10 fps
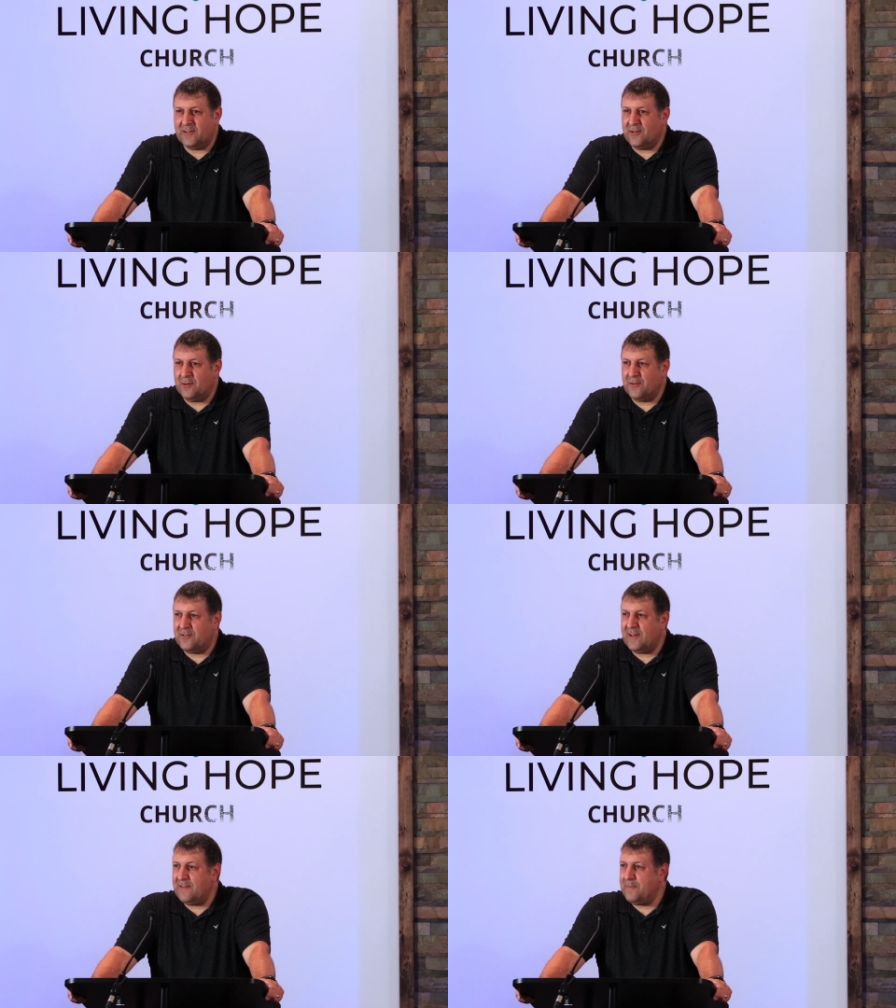that the Lord
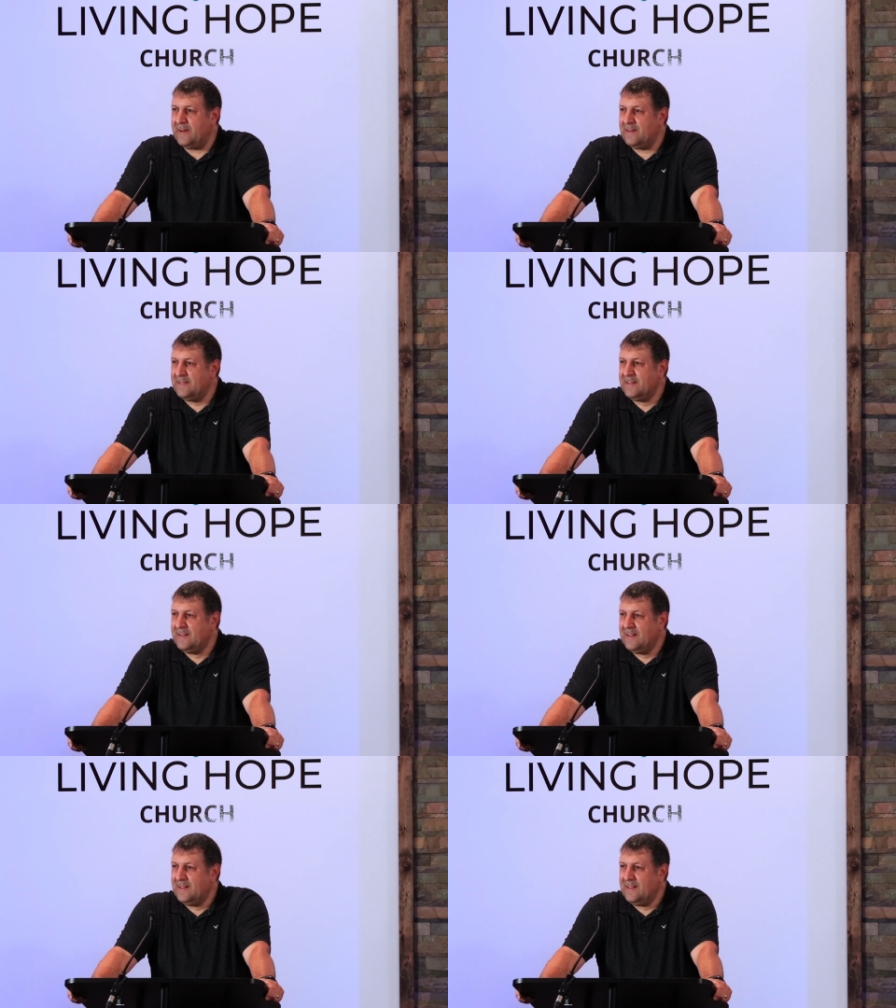saved me.
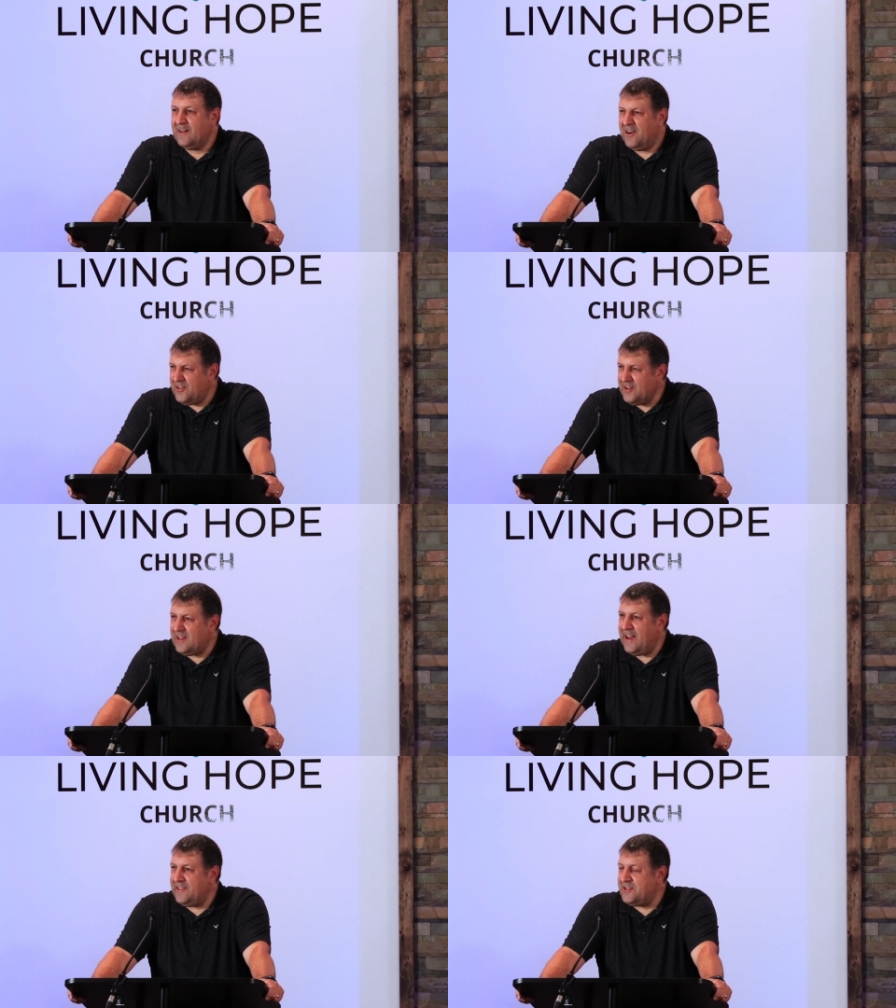Aren't you
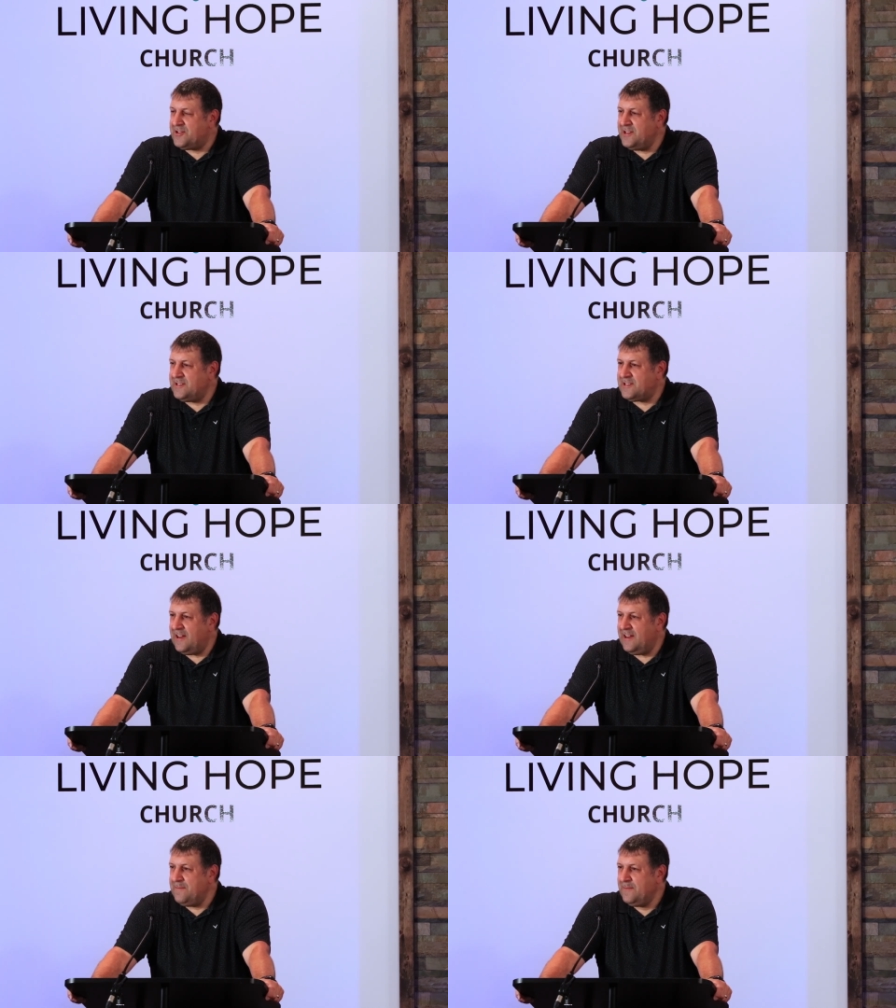glad that Jesus
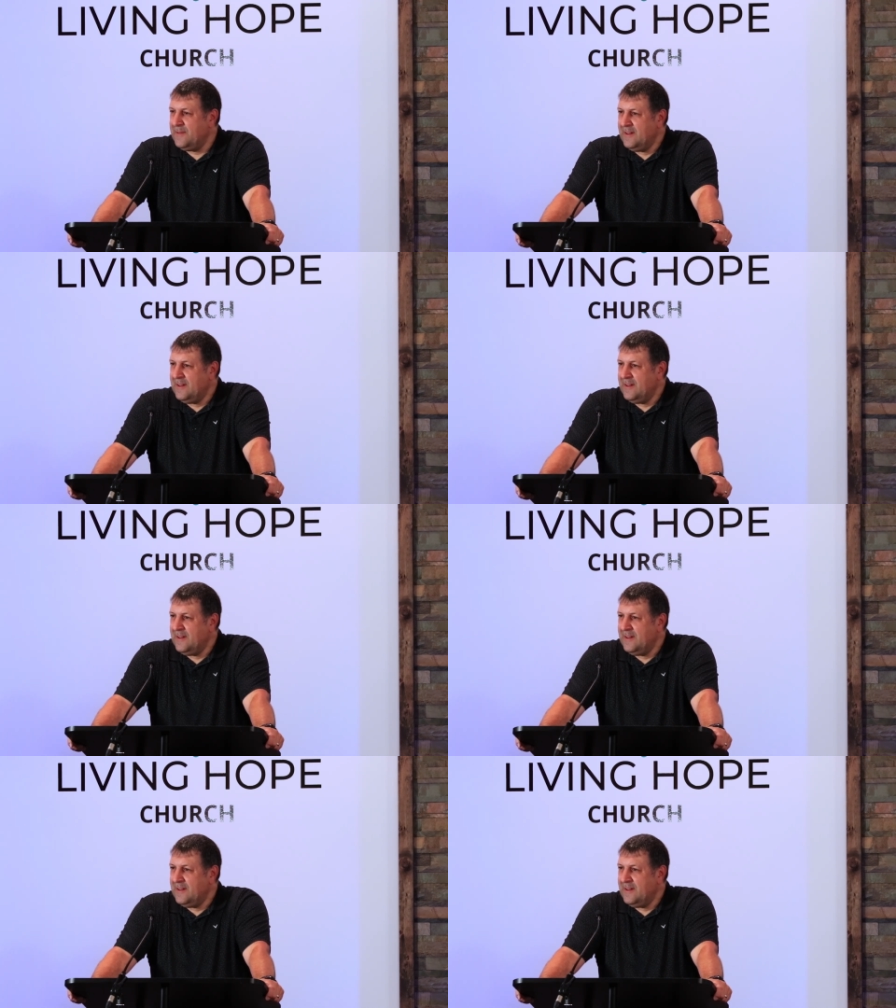came?